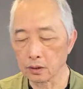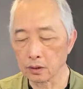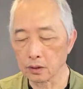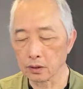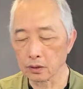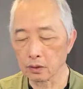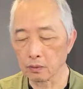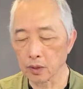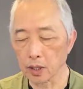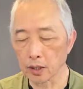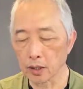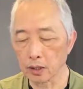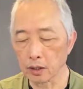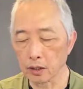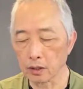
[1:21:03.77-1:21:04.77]
your
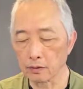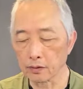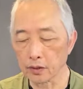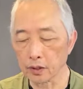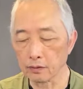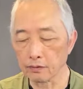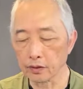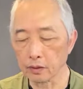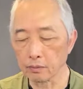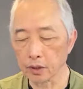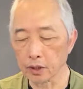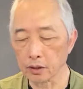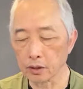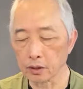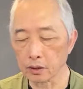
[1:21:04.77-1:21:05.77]
body of
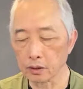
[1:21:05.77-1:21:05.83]
inflammation.